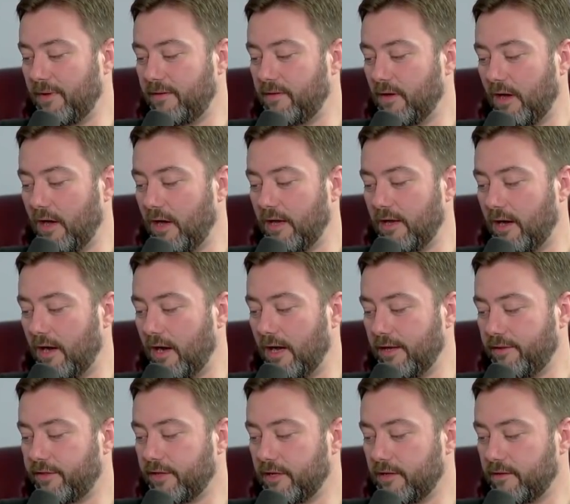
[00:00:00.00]

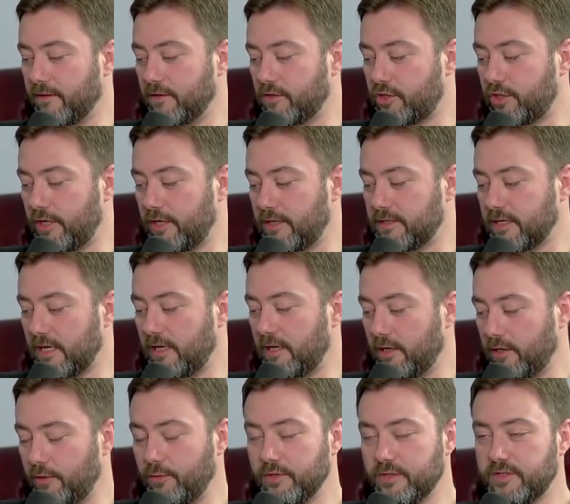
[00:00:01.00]
I think that she is a
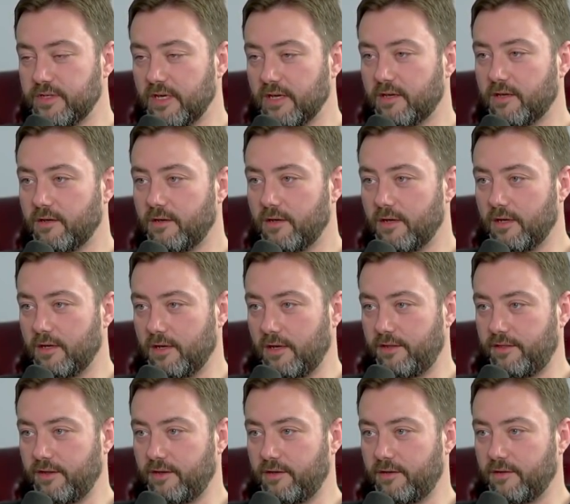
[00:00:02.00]
lunatic, and I
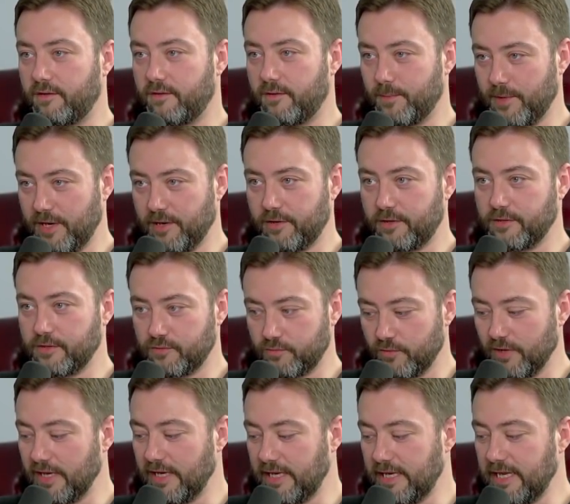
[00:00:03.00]
think that Americans
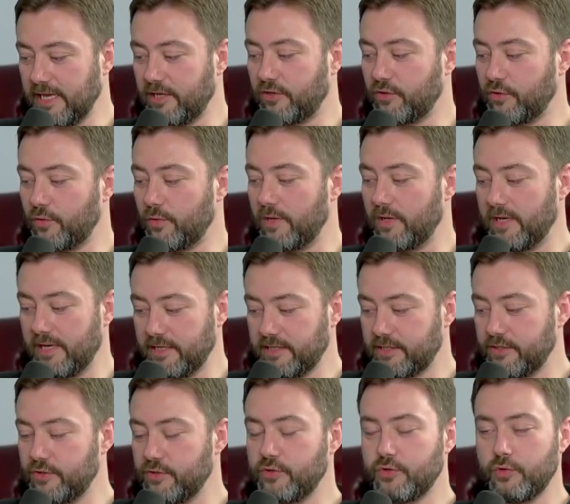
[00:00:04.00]
really need to
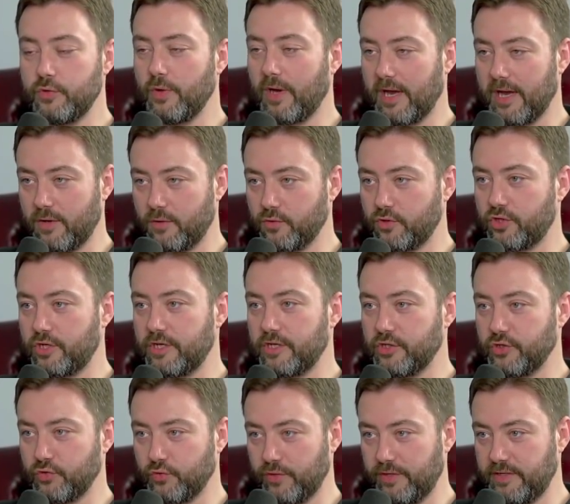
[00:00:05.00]
listen to how she is
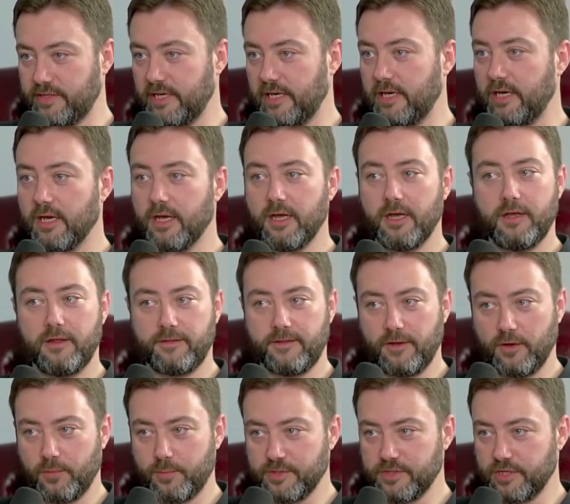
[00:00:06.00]
treating
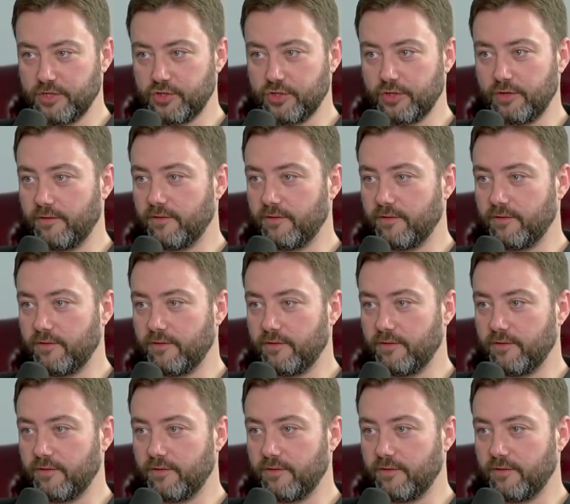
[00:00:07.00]
the opposition.